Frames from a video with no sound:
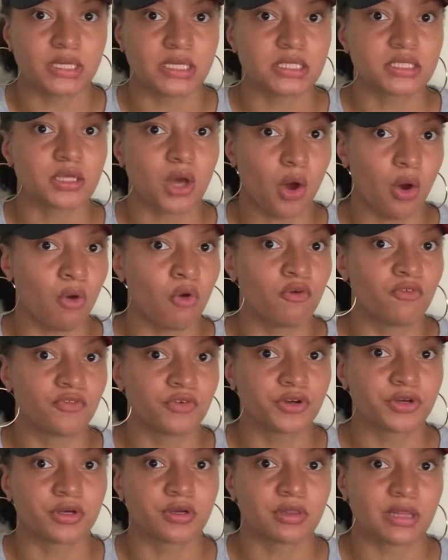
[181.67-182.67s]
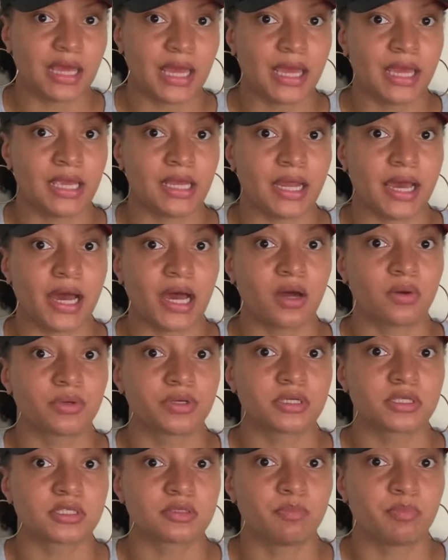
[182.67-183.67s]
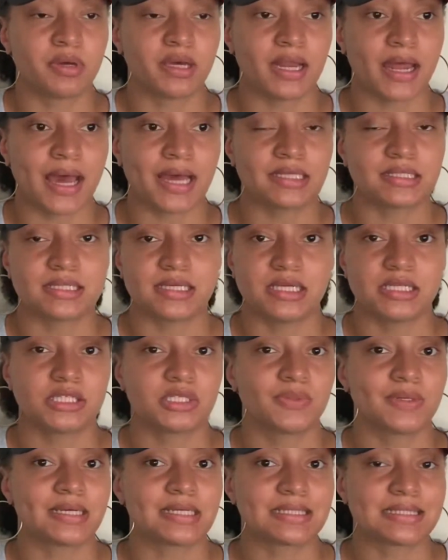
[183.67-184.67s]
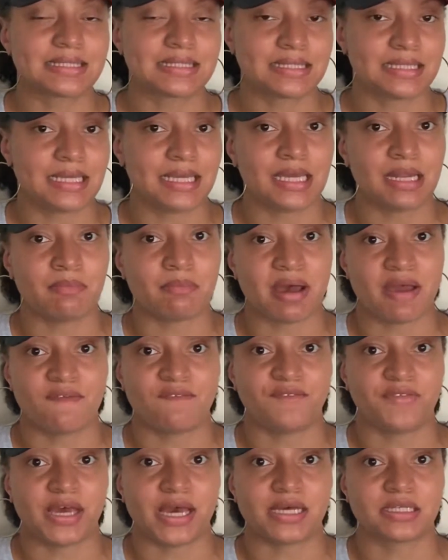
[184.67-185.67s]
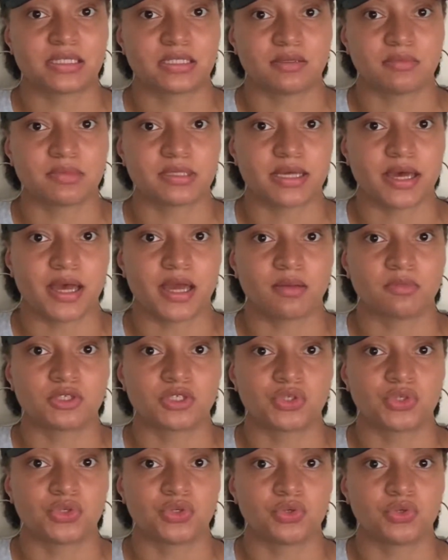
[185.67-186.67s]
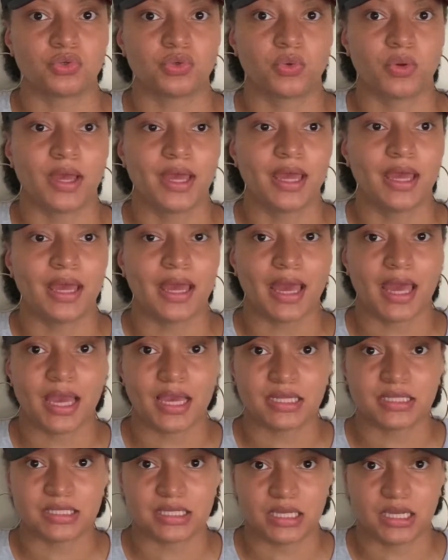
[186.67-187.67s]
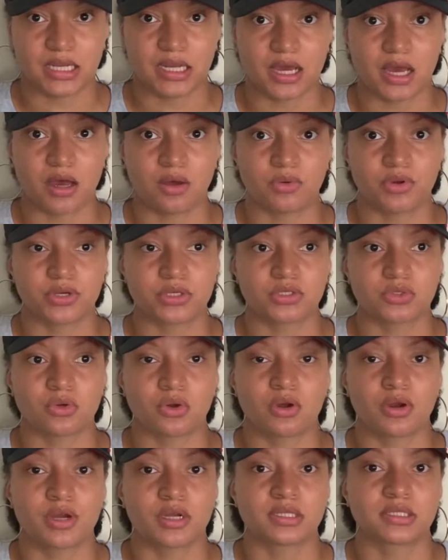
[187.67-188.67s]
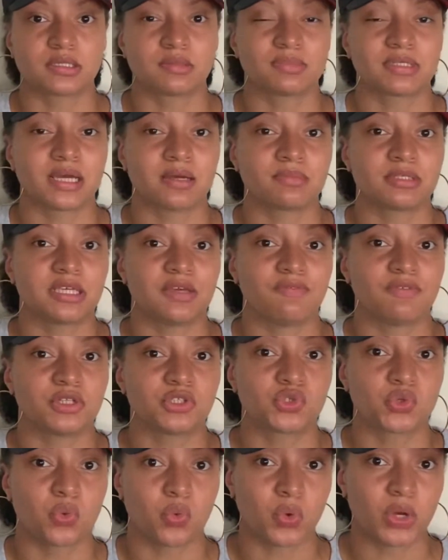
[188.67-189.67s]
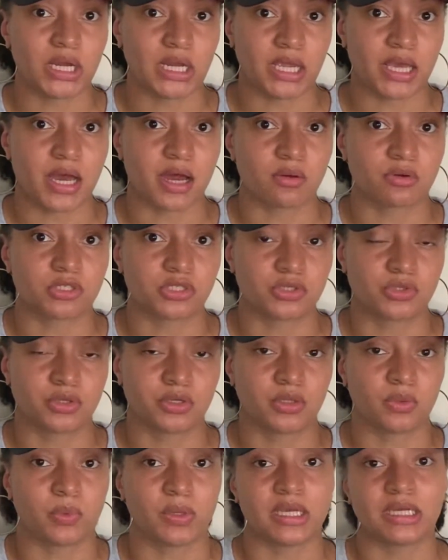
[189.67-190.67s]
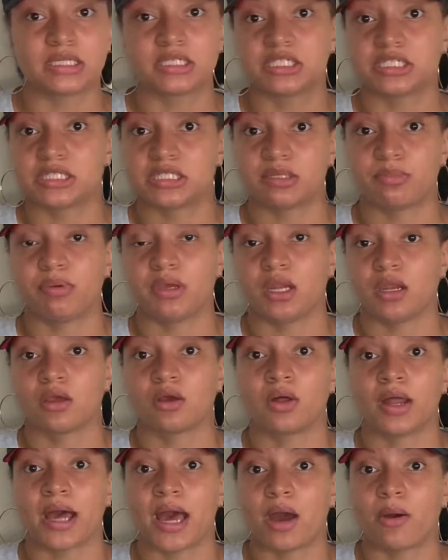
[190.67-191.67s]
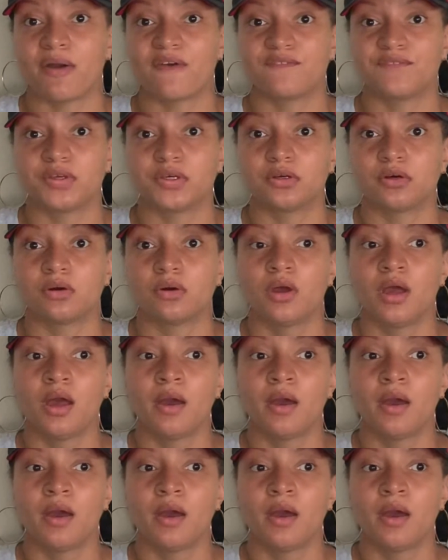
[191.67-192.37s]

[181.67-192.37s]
is over the 8 hours, but I tend to extend my fast sometimes to 18 hours or sometimes even 20 hours during the week, just depending on how I feel.